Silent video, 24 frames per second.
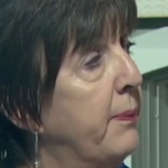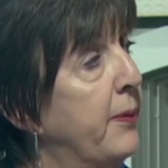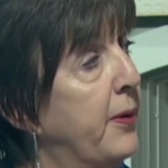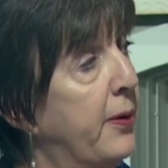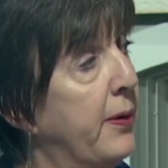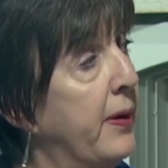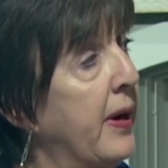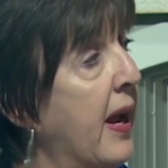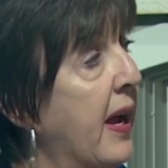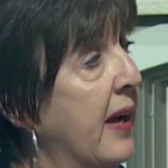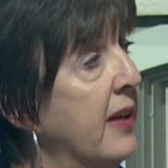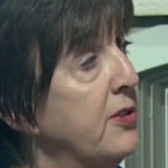they're
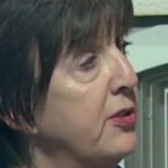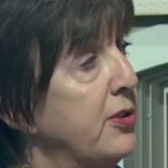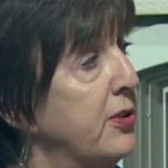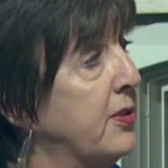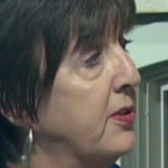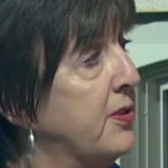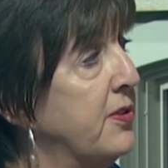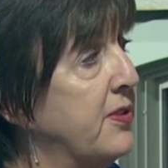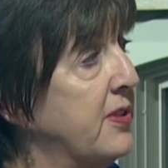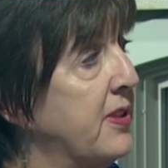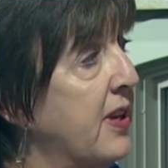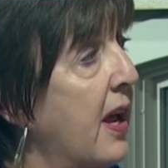
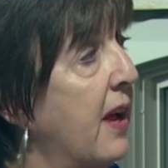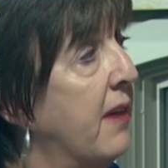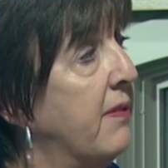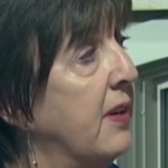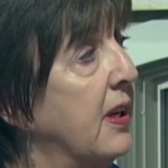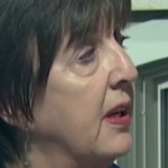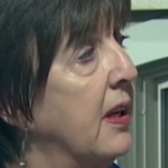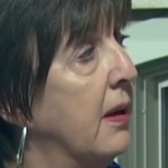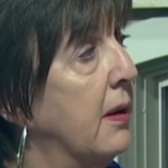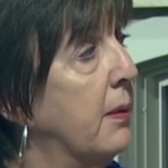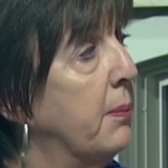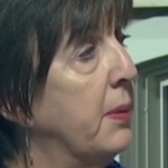national
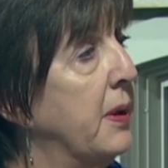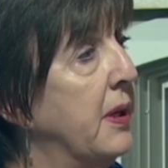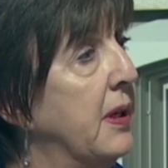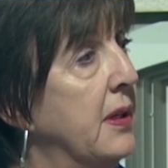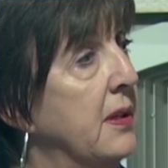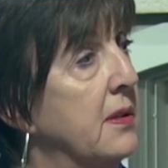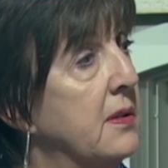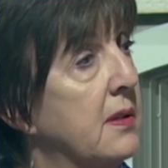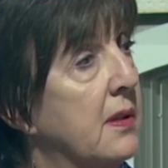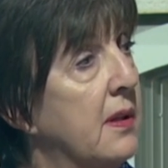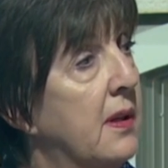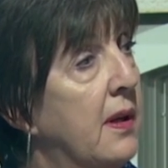staffing
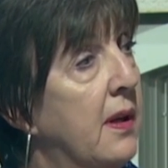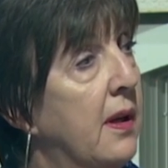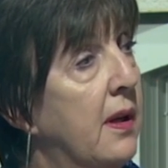companies.